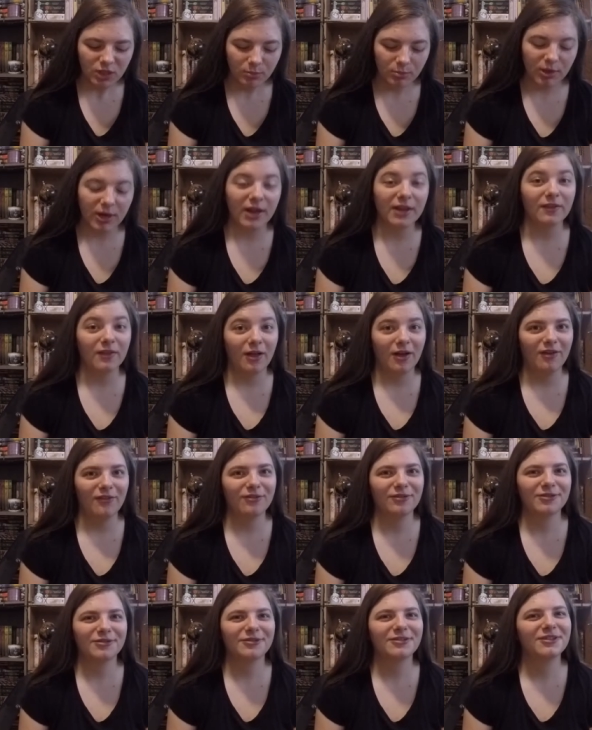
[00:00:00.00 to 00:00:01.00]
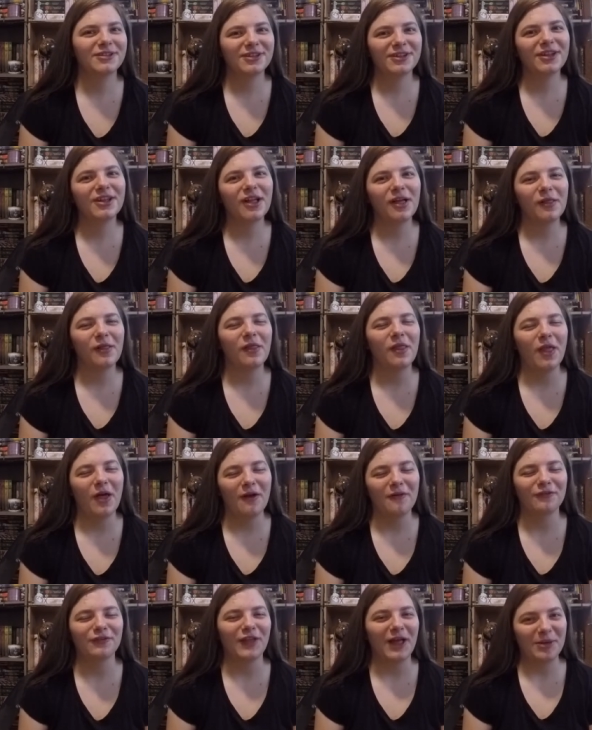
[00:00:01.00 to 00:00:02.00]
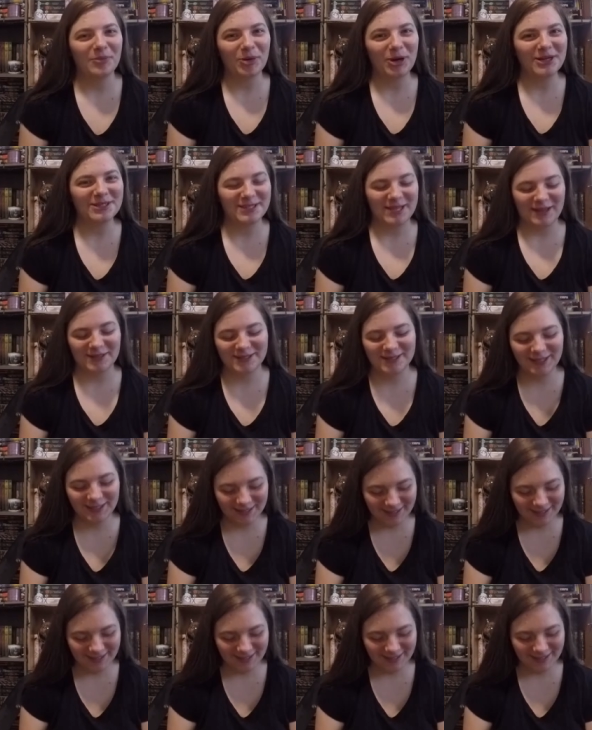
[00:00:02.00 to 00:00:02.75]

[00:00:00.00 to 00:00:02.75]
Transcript: But I love, love library sales.